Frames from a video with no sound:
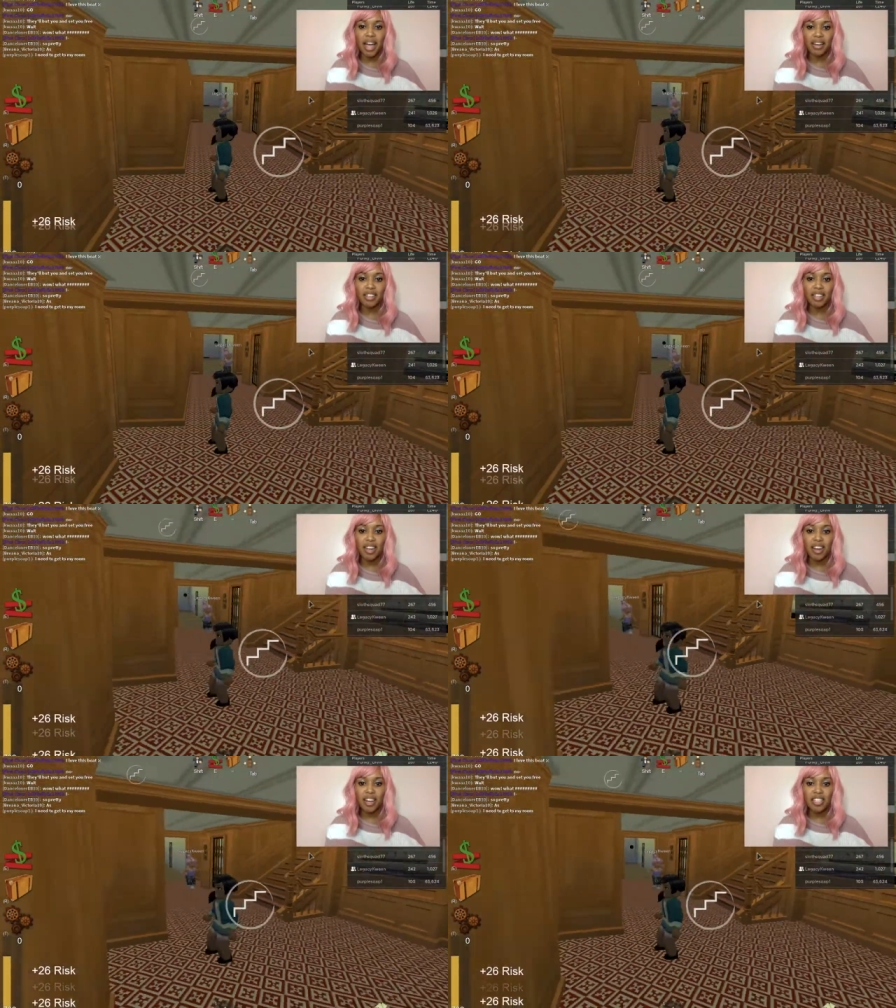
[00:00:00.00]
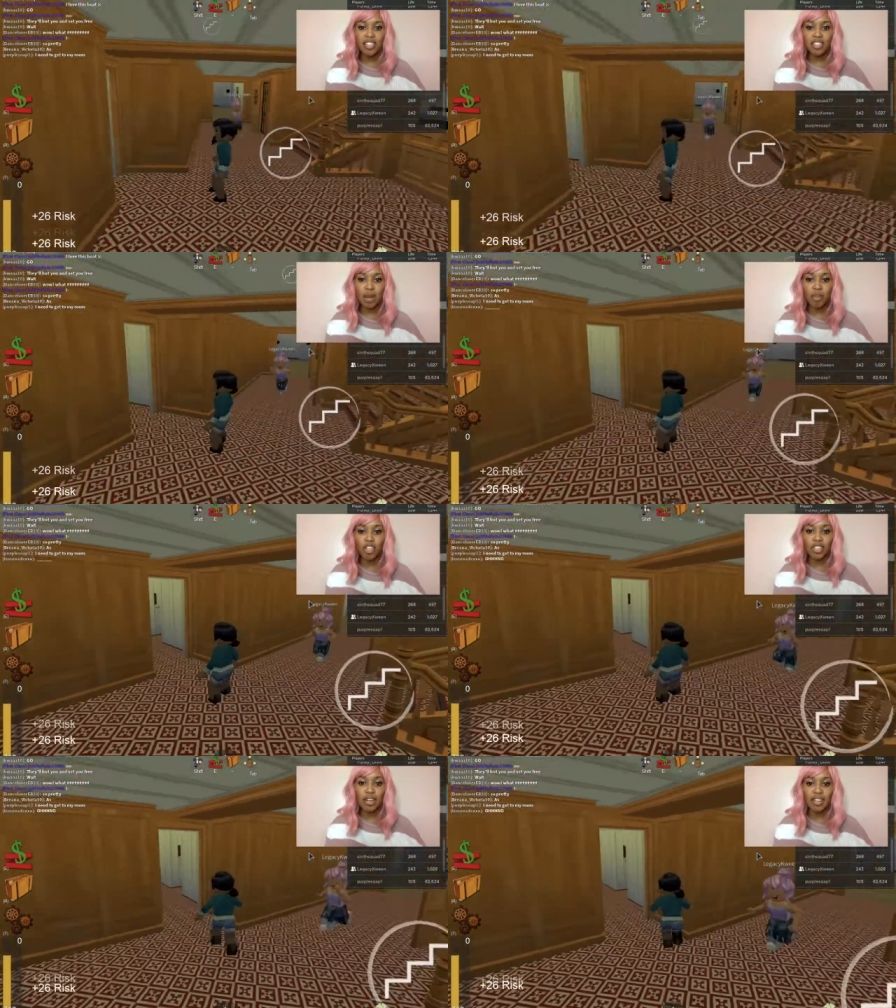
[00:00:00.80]
at? Right here. Let's look. I'm going to
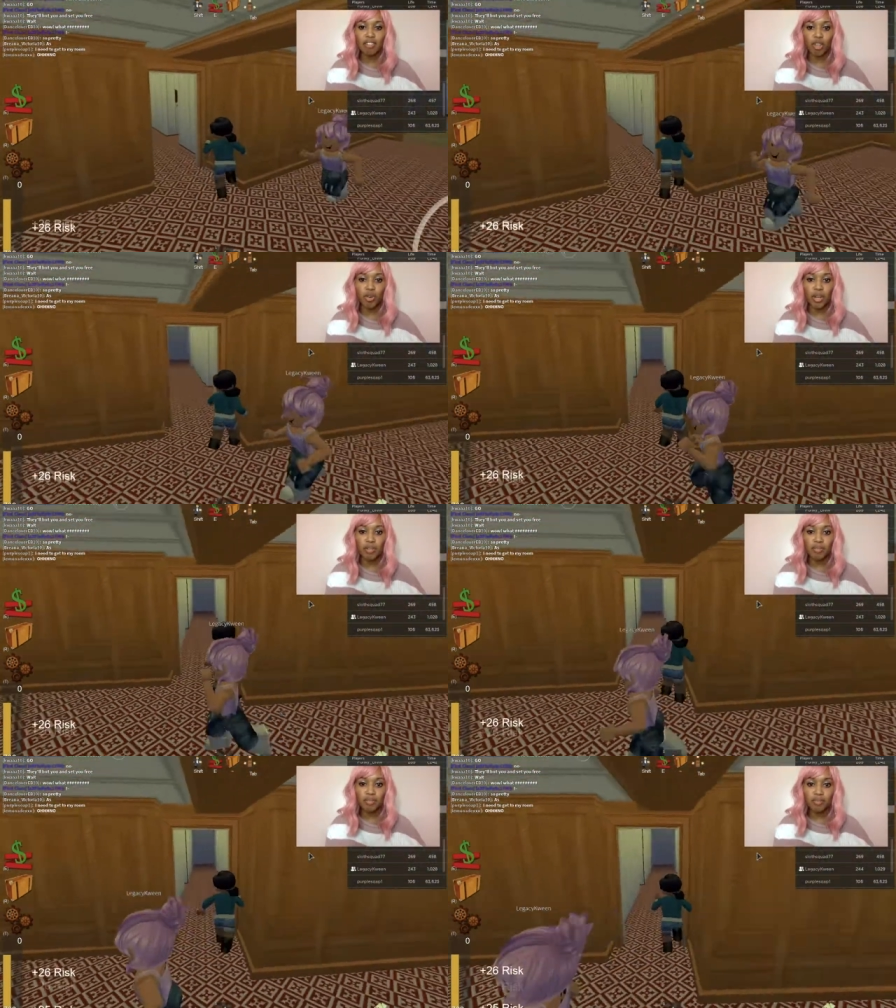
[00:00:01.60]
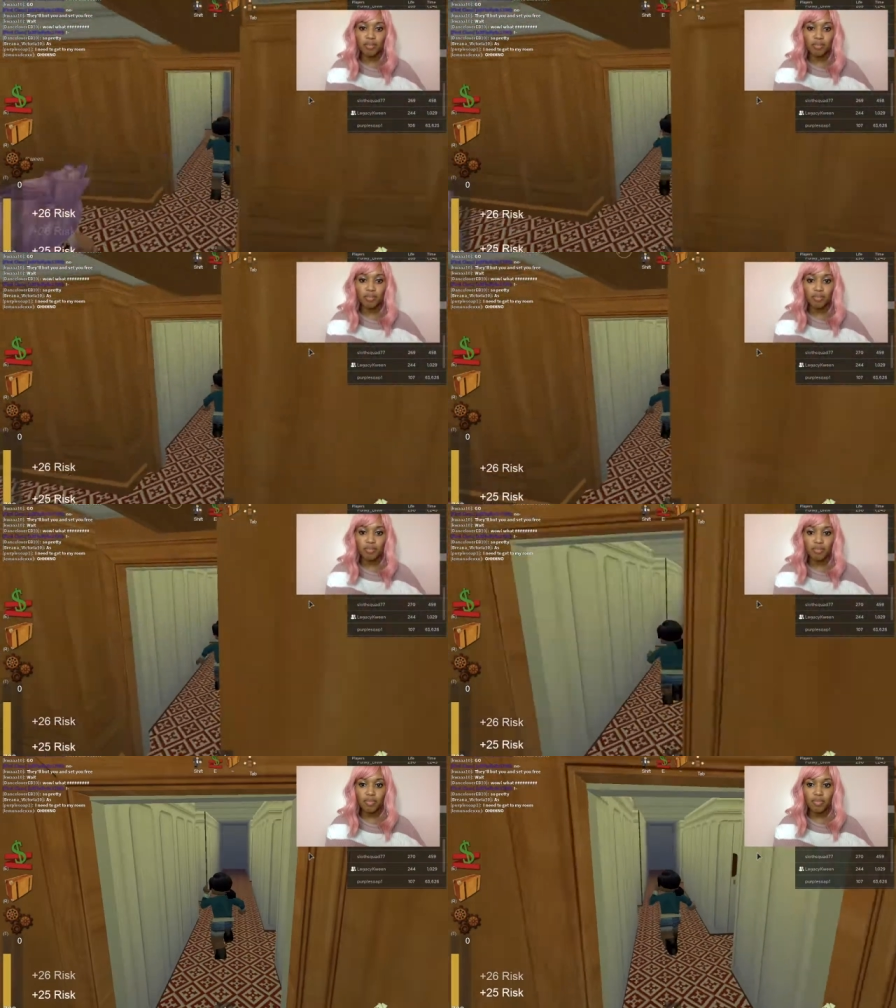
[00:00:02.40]
look down here real quick.
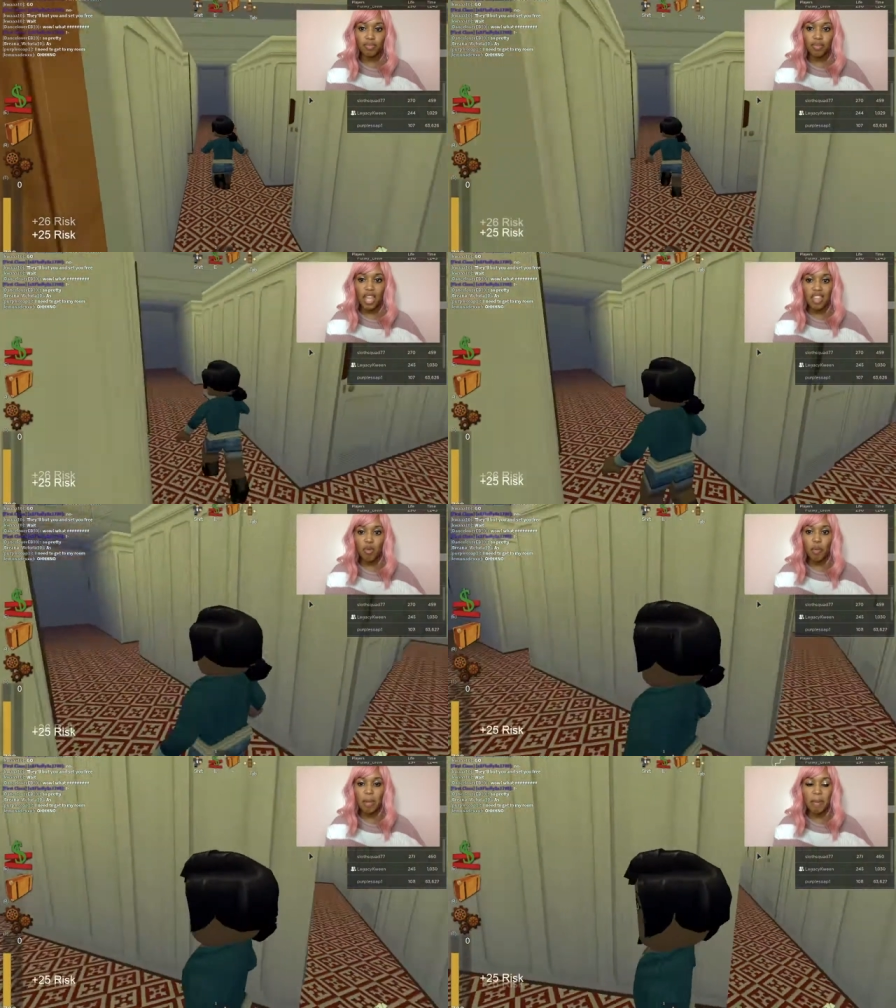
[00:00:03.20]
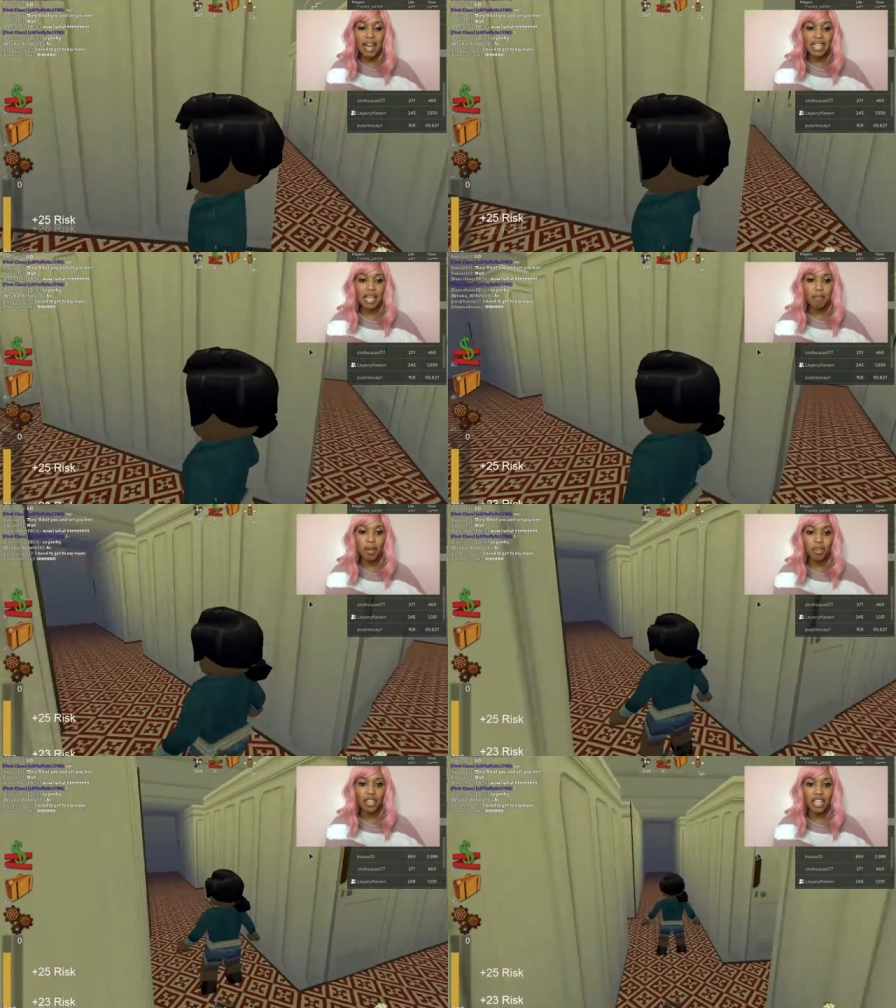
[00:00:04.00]
And then Hurry we'll get up. back in that
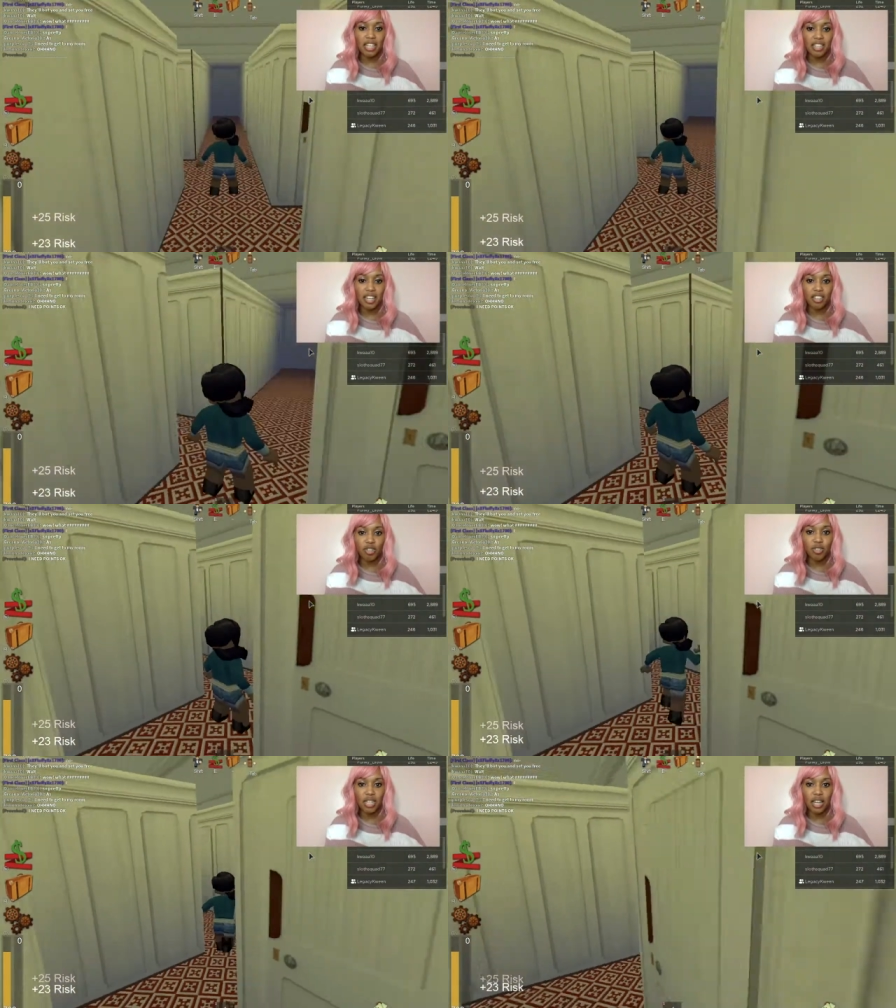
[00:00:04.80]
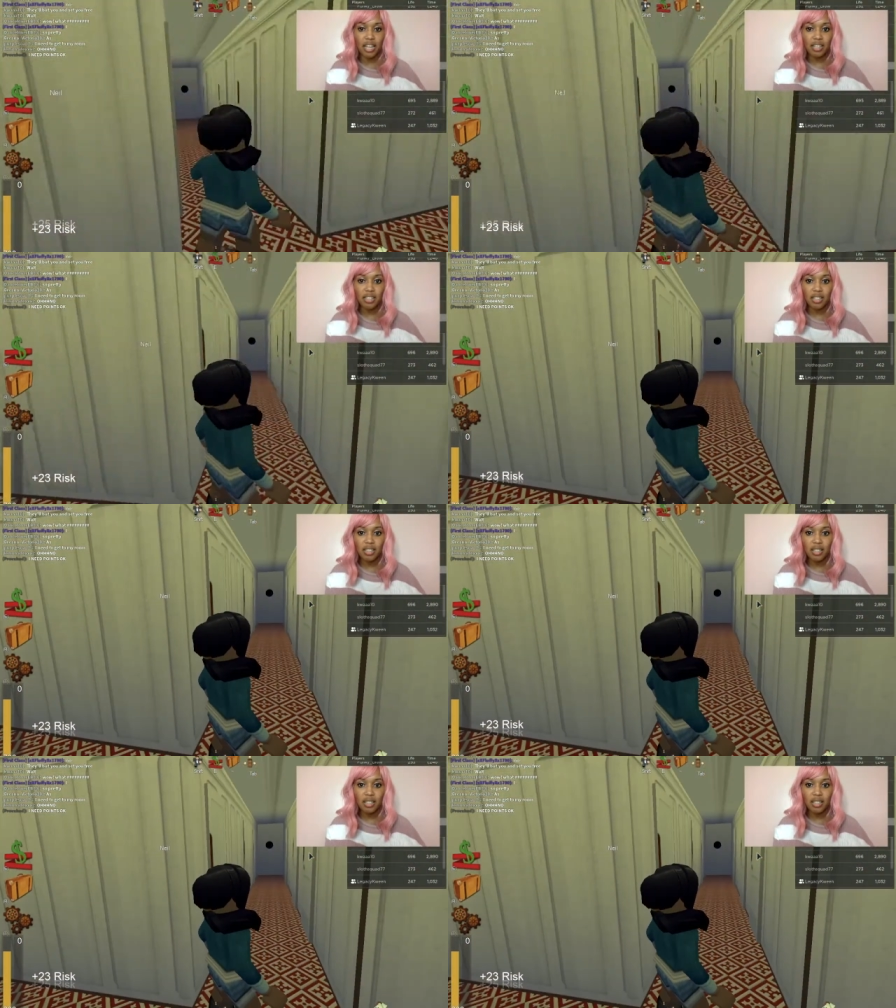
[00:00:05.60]
middle thing in like two seconds.